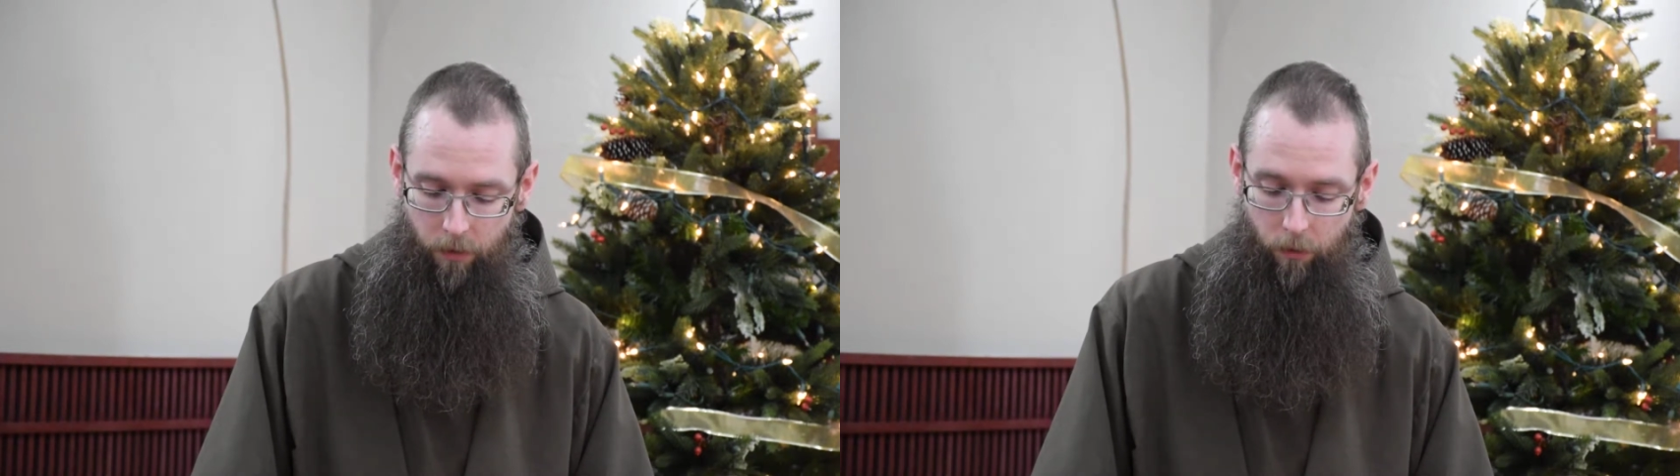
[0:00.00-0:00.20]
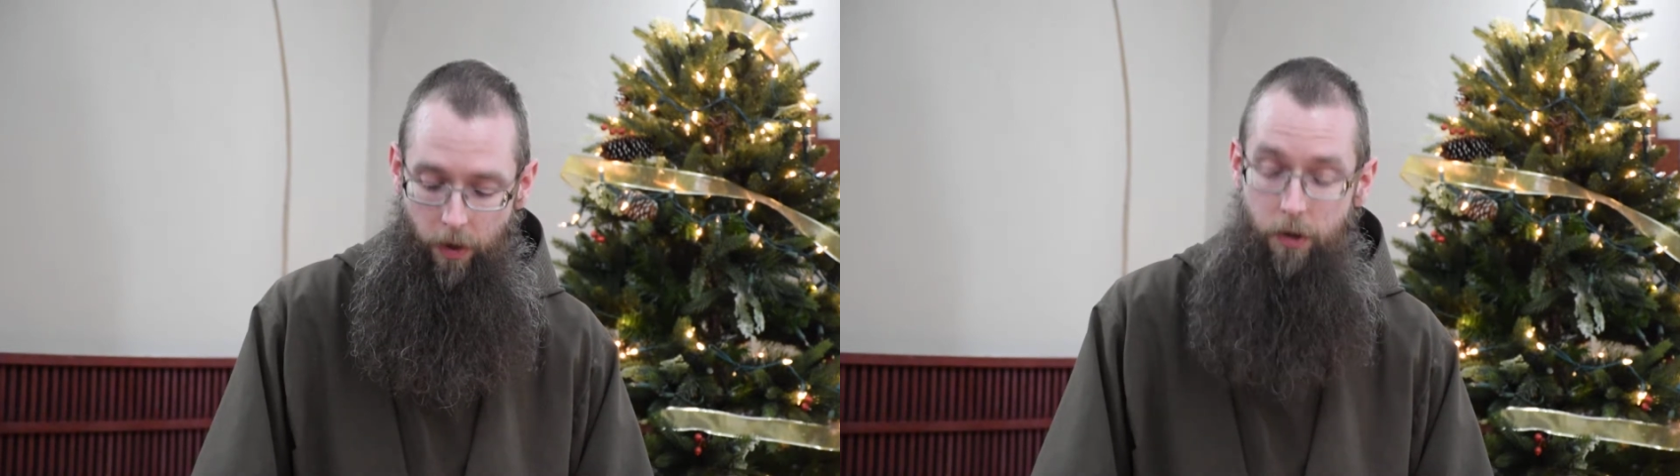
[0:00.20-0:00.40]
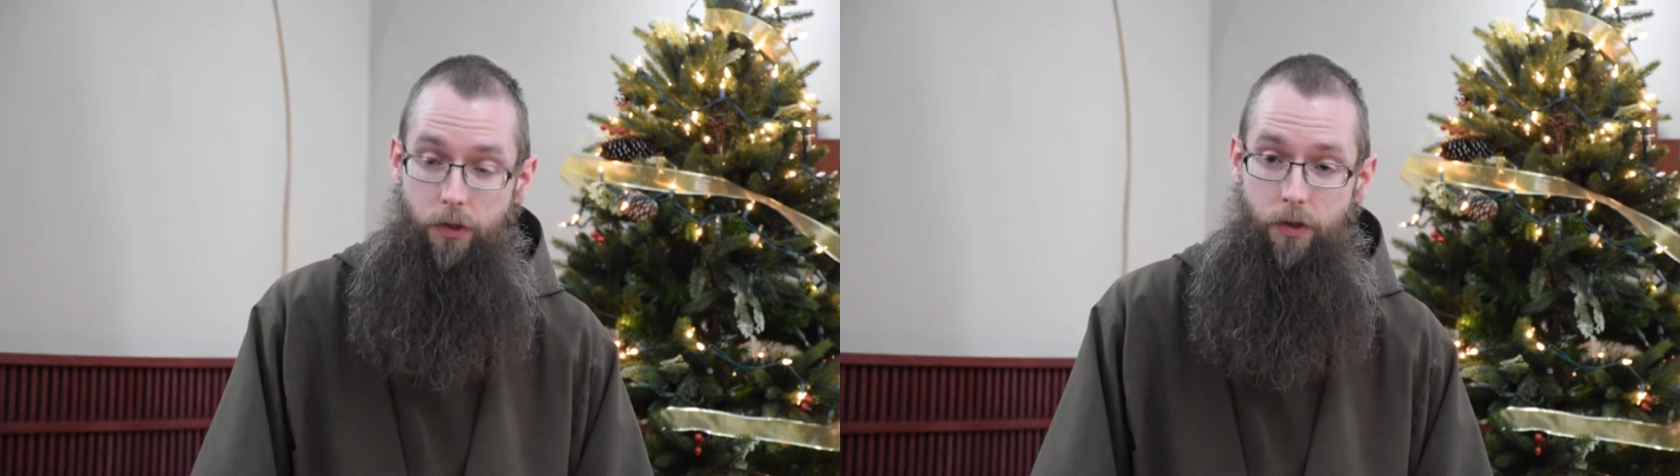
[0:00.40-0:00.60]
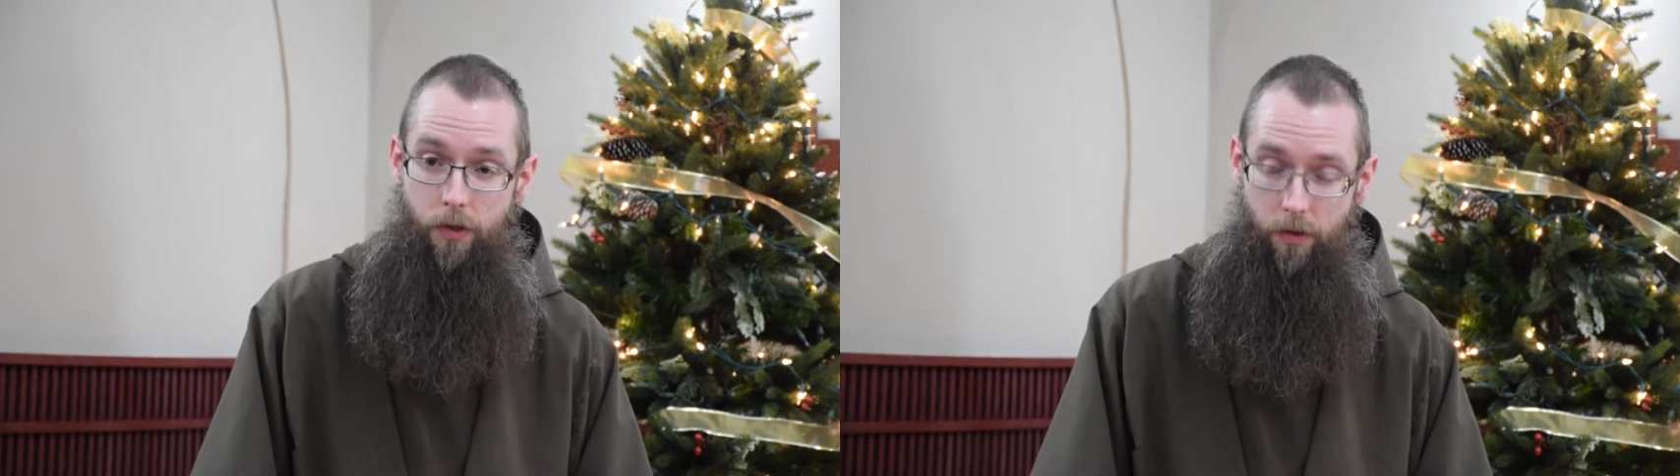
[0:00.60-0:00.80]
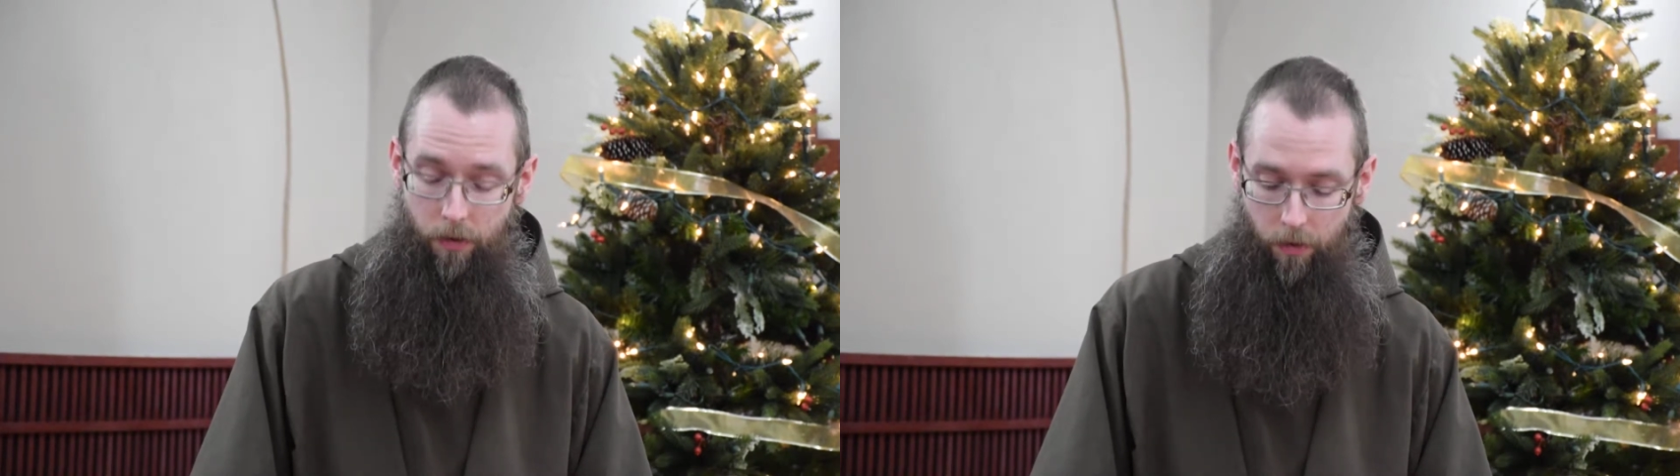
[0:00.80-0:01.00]
the
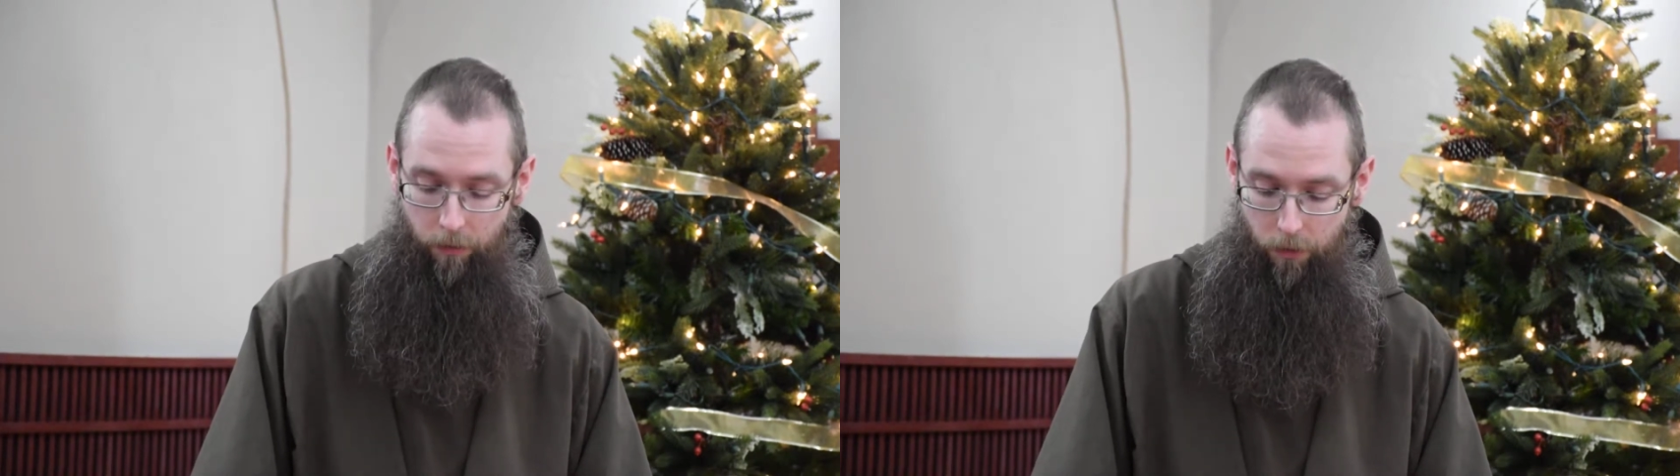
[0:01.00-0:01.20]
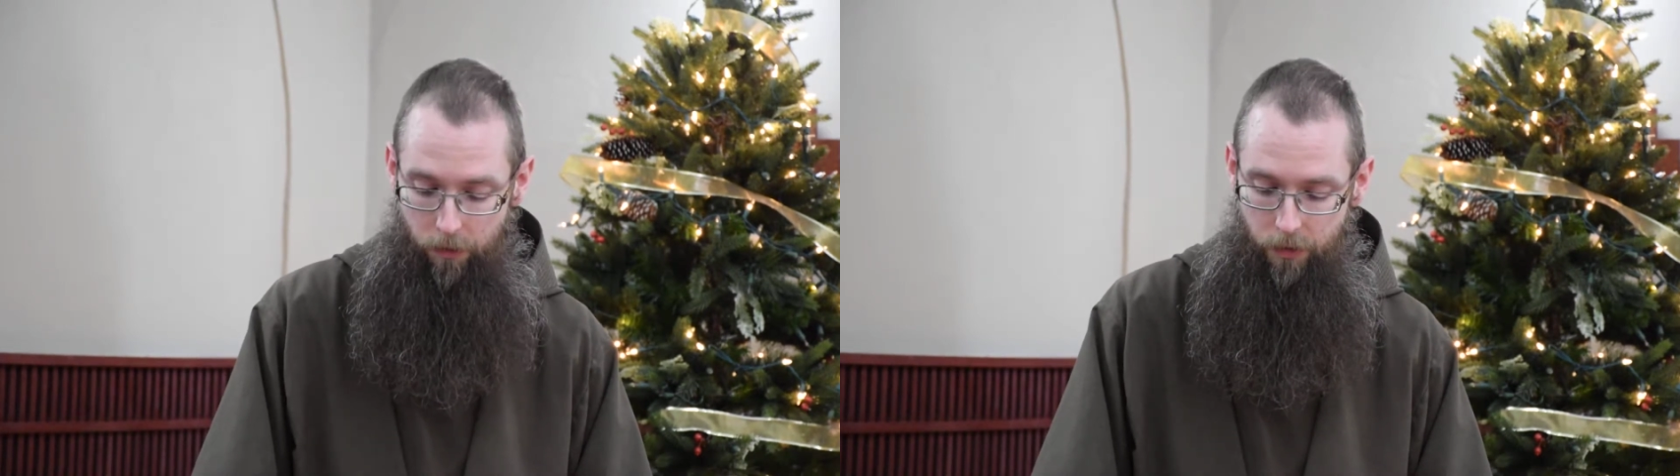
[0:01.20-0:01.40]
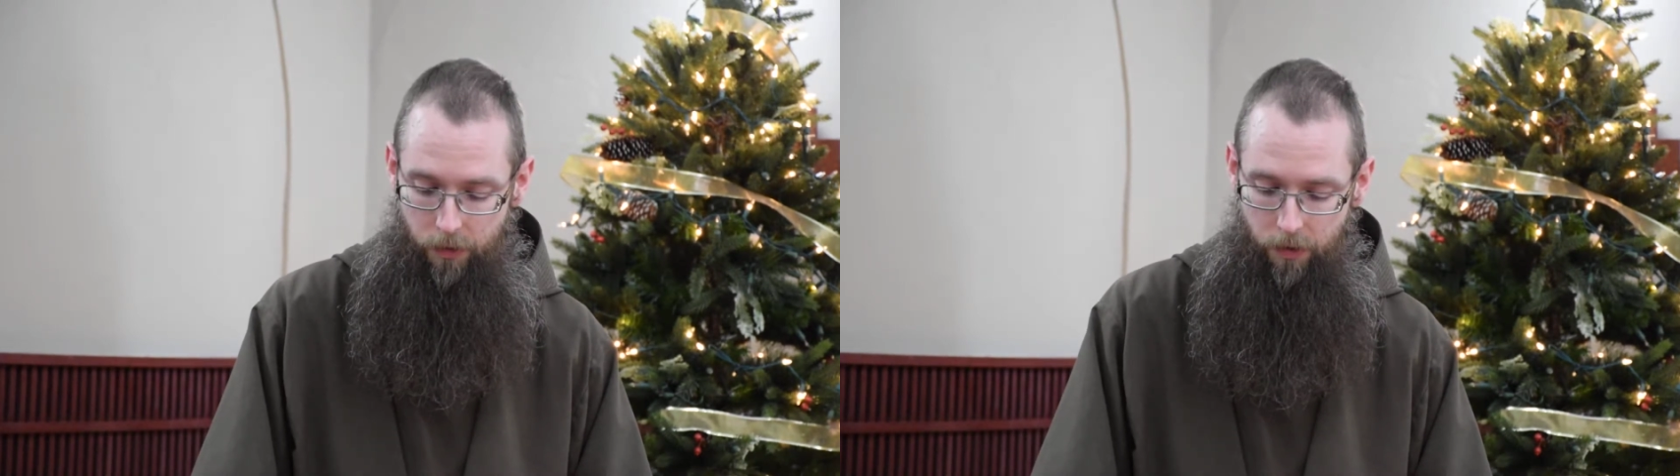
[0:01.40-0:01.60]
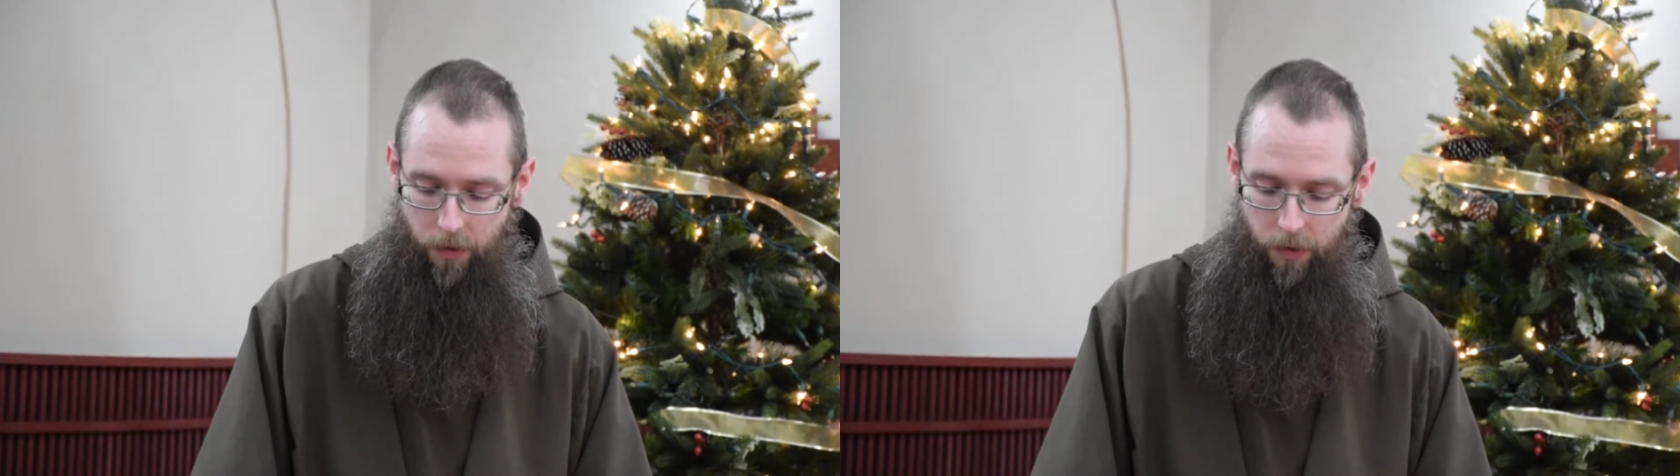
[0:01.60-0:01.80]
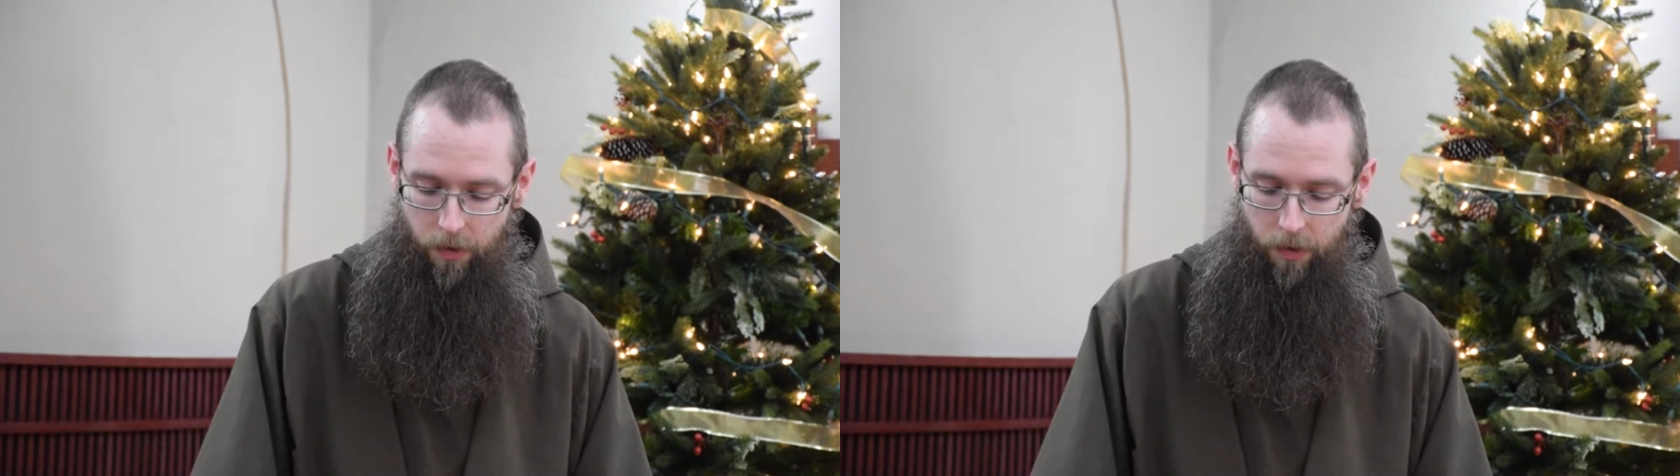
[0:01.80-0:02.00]
greatest of goods.